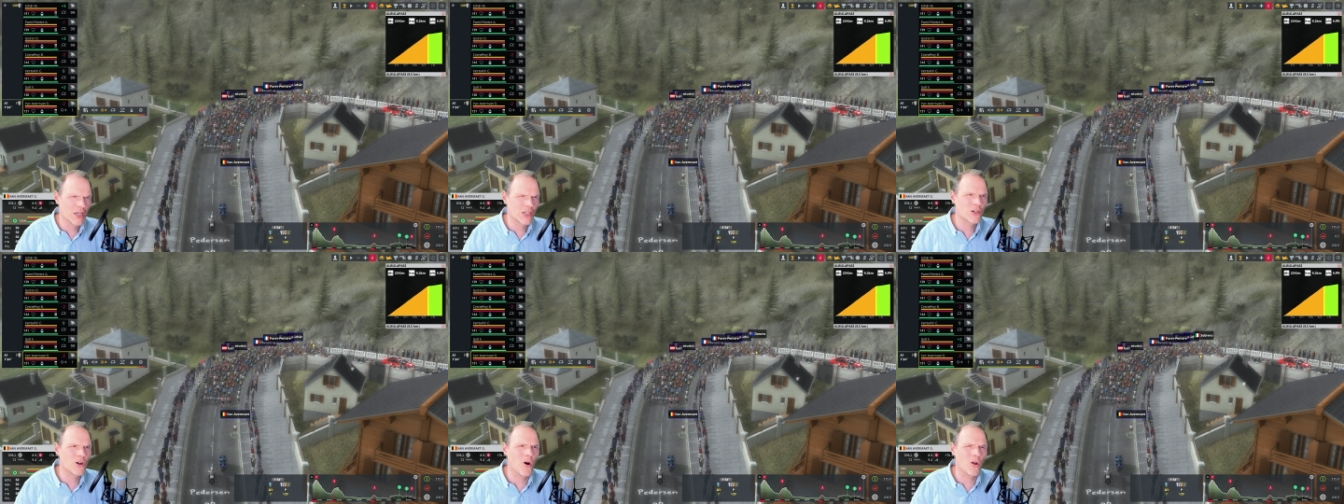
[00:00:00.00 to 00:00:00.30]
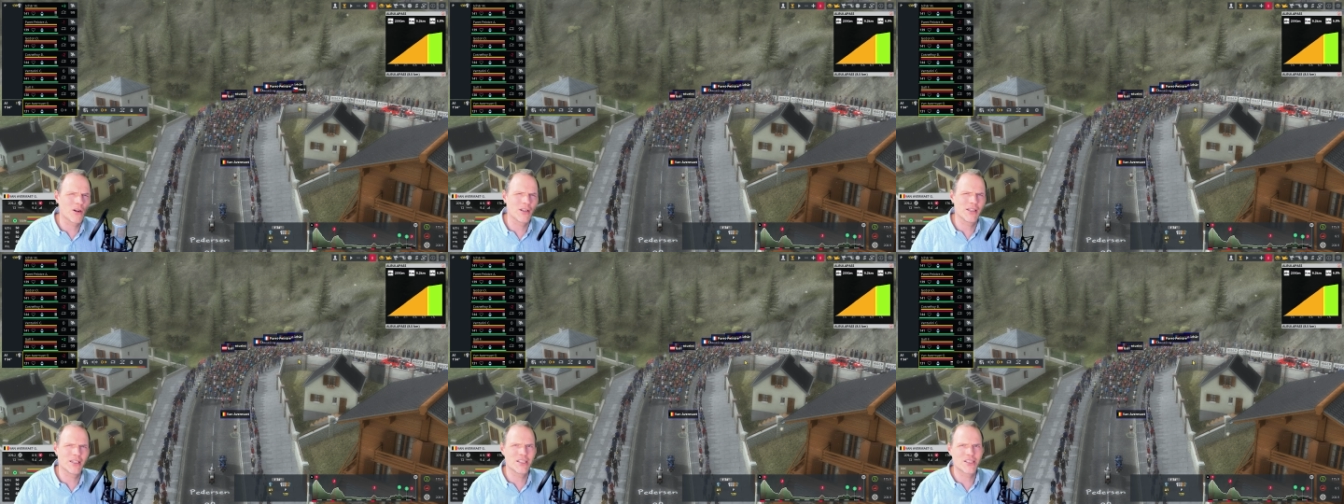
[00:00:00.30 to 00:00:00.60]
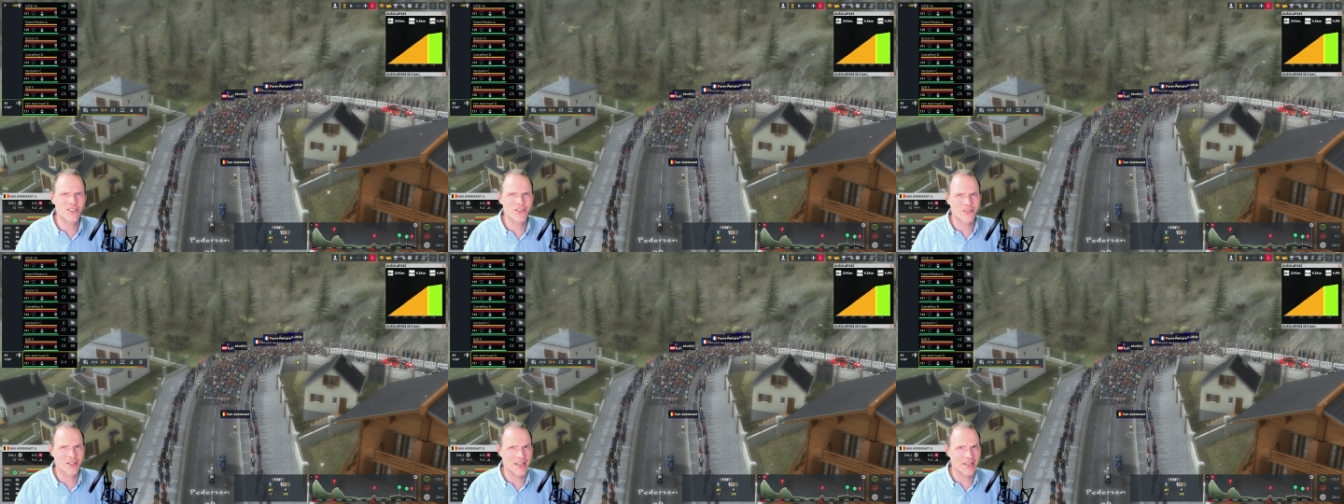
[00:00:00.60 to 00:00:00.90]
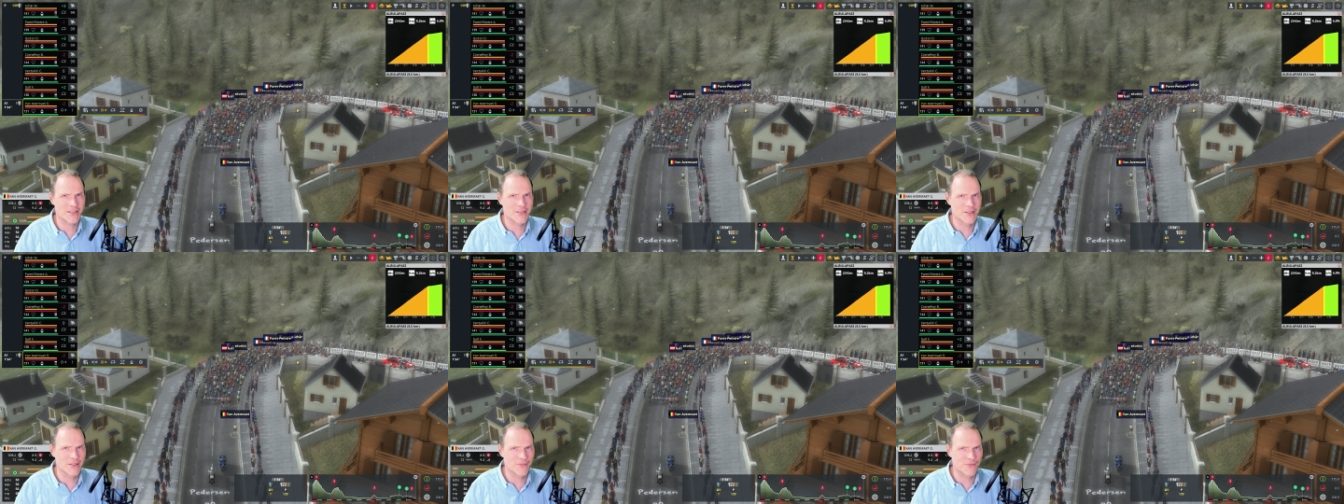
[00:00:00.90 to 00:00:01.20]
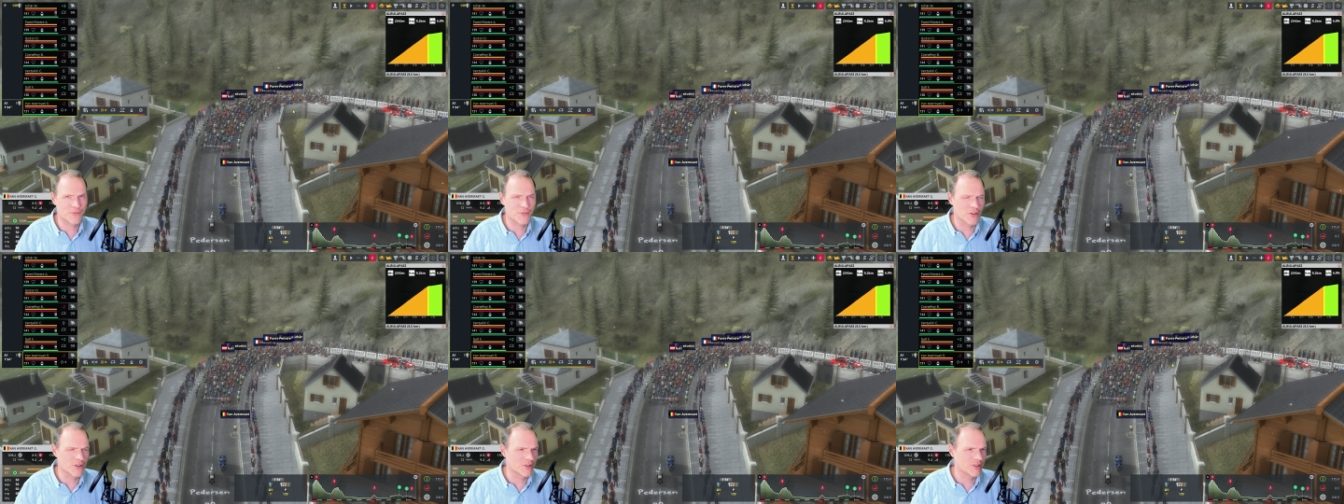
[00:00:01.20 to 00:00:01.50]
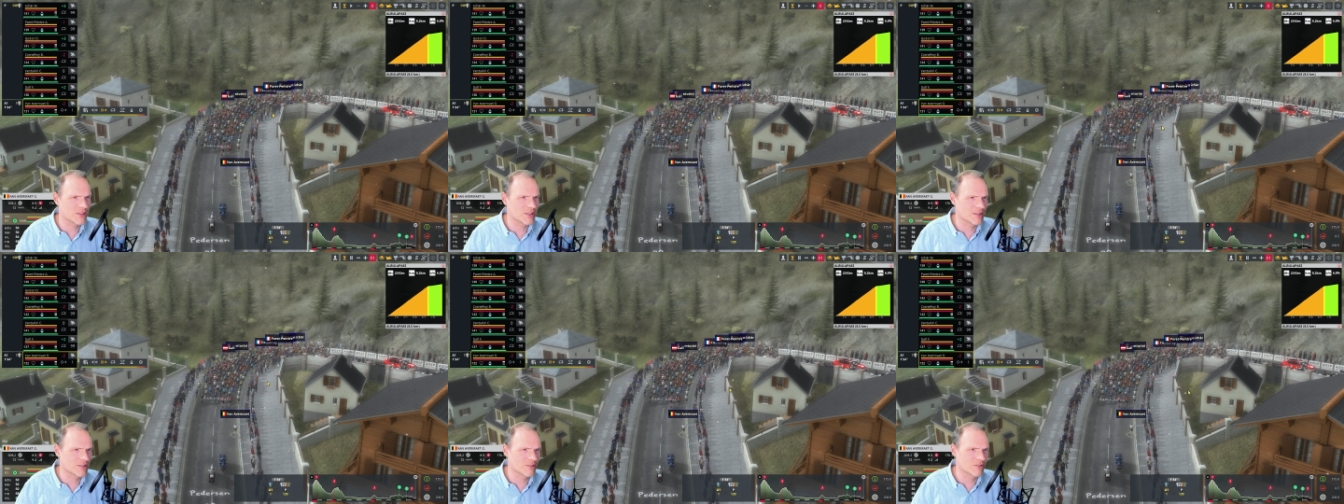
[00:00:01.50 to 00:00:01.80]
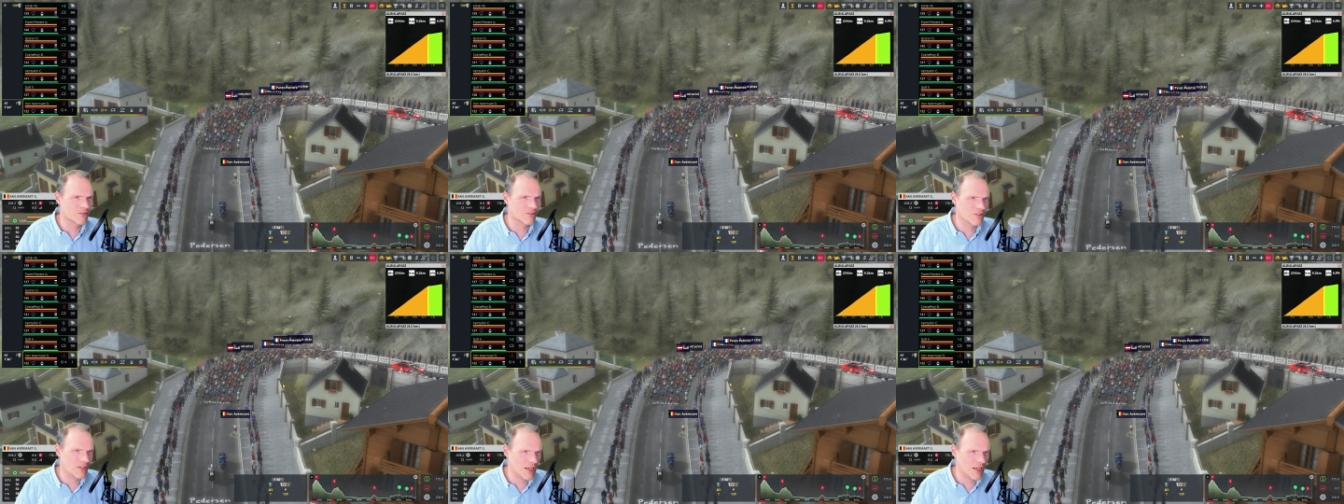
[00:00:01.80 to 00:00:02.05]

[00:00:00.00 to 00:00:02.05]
colleagues to get to the front and